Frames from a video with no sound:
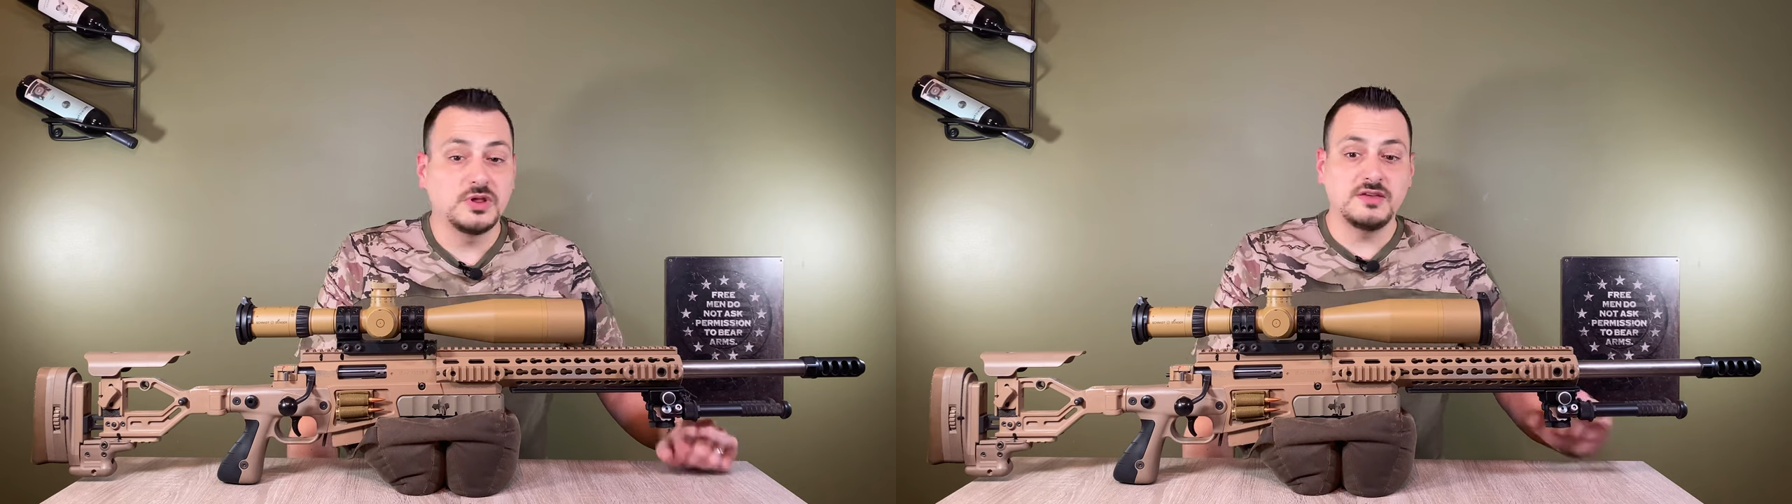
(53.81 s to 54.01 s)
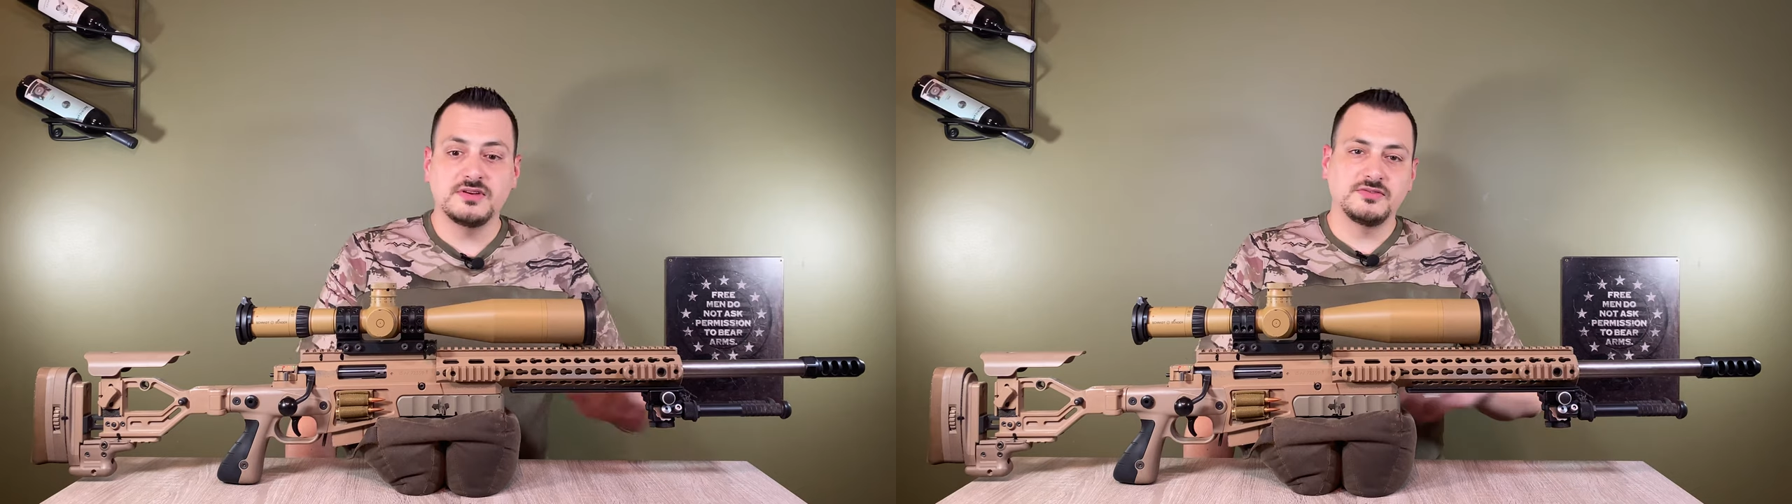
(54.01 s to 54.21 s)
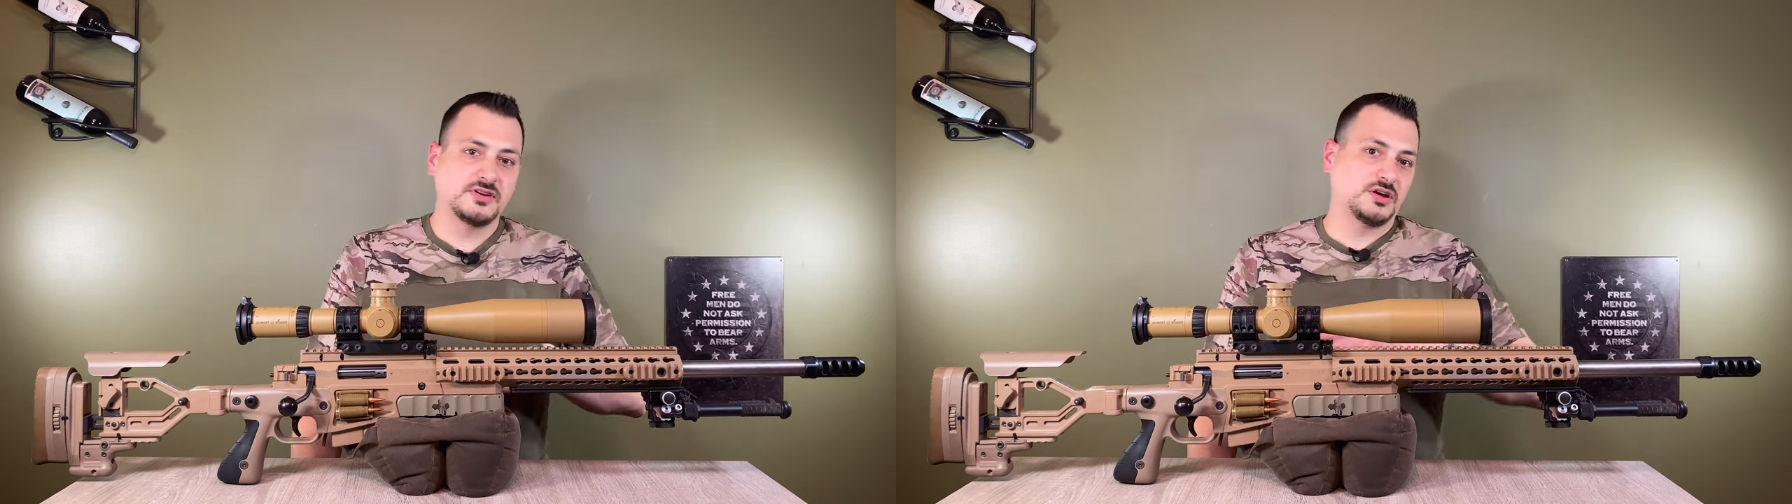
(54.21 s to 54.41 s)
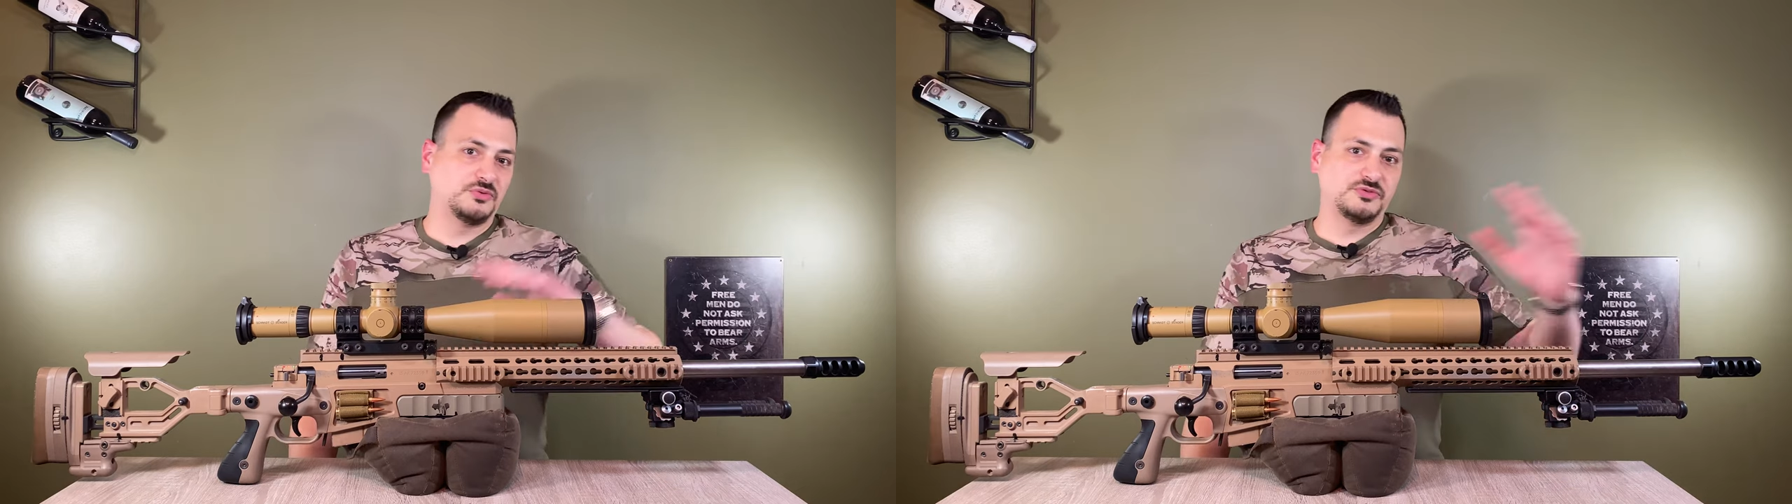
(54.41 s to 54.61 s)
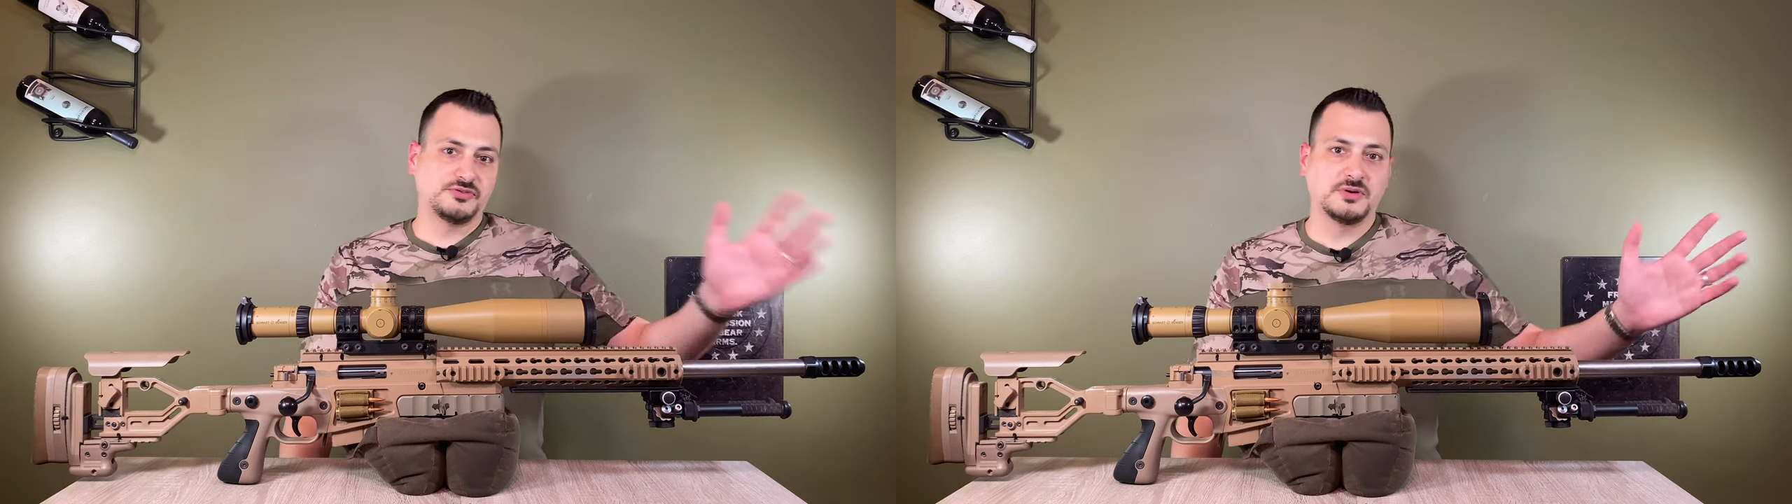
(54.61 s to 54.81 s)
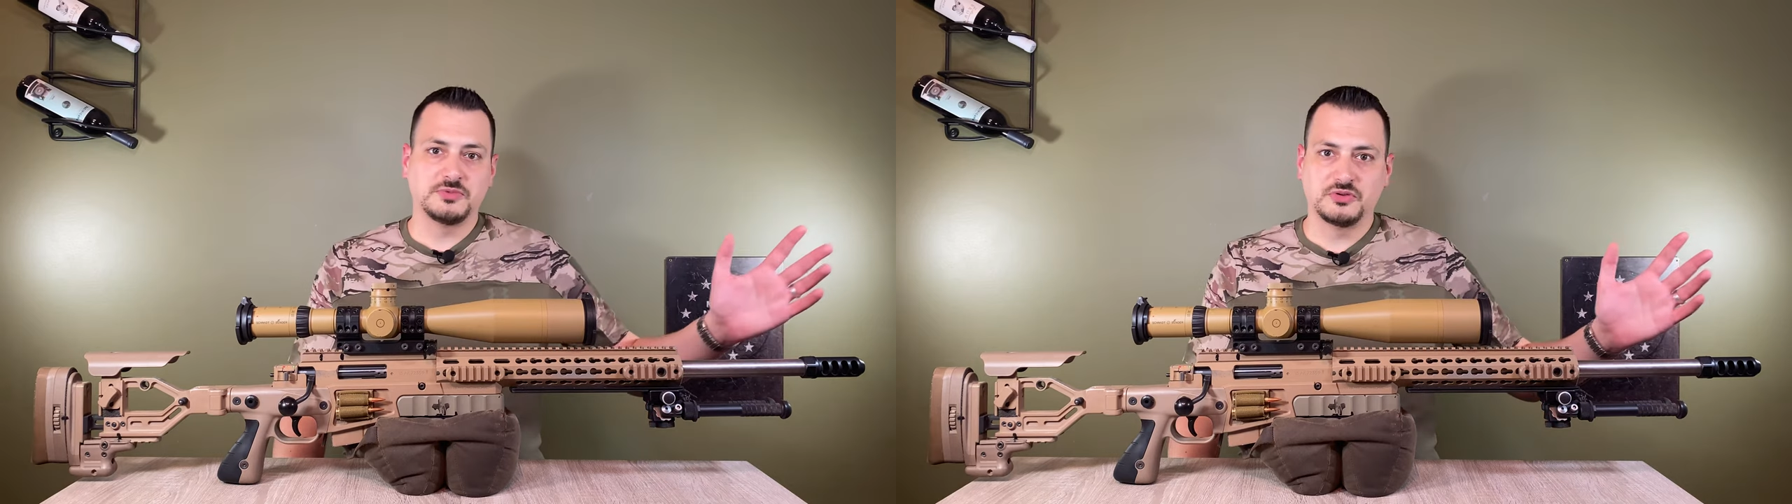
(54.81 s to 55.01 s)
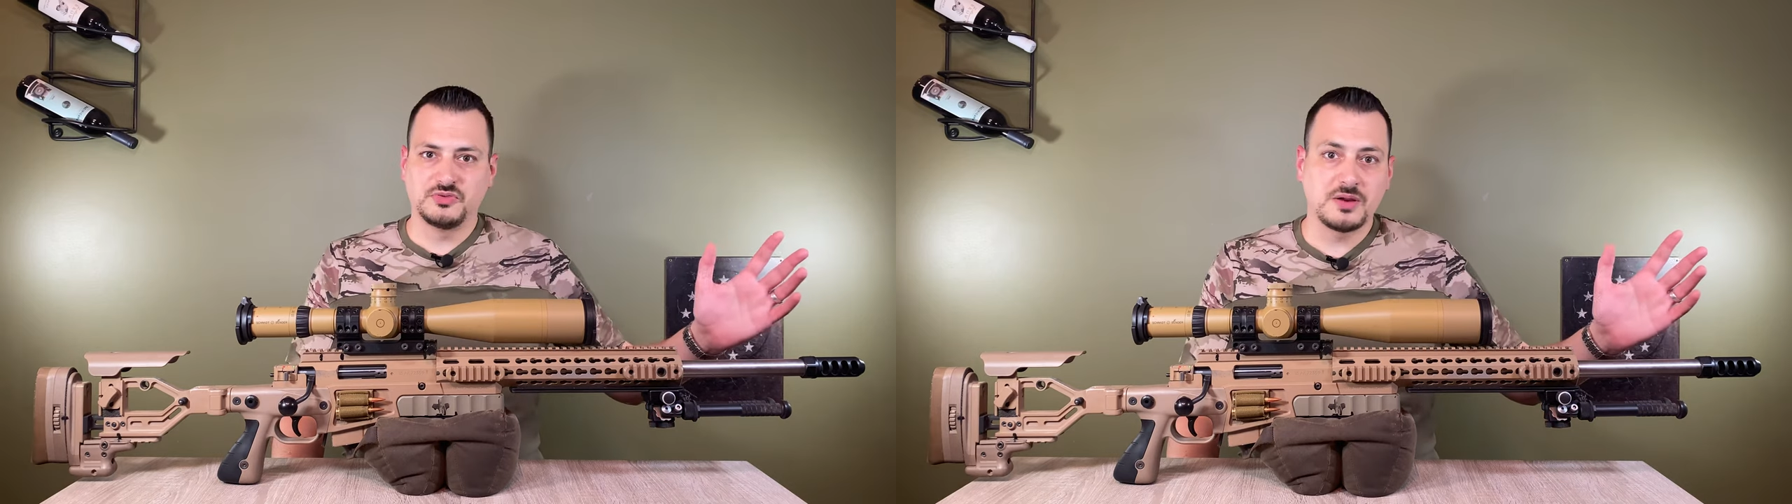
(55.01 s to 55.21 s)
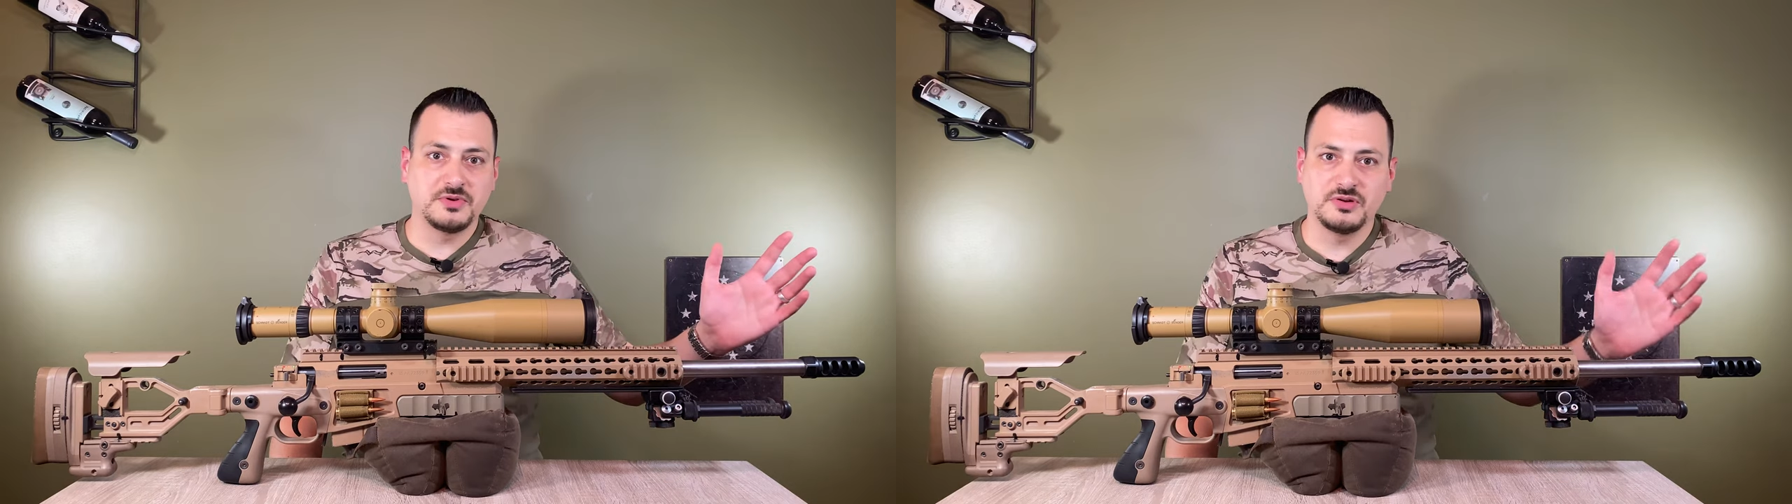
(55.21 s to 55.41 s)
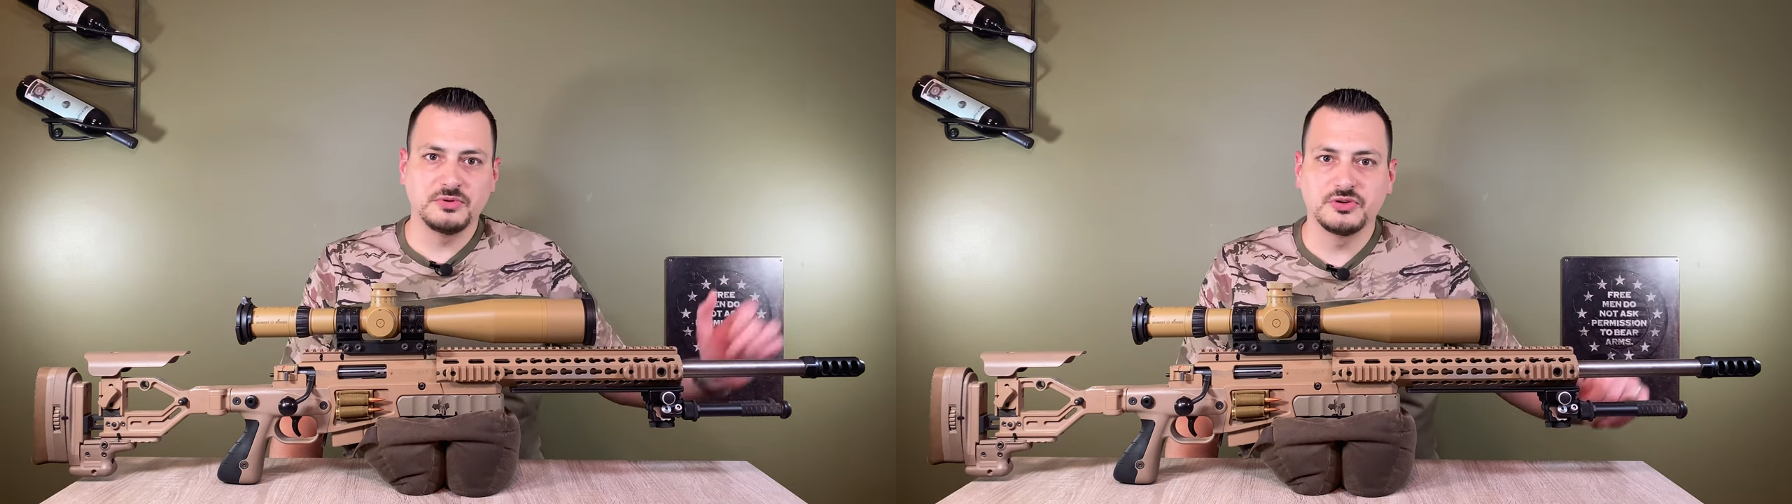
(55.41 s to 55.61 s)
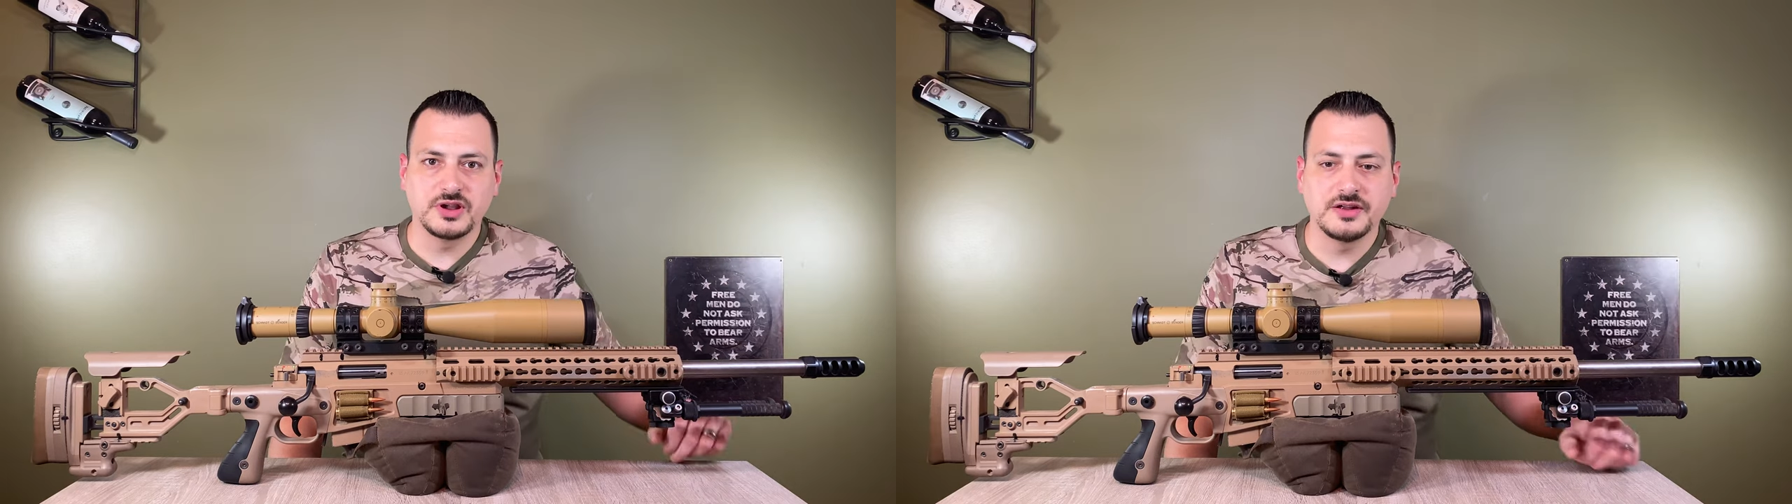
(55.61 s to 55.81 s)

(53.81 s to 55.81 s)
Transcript: even if it comes from a reputable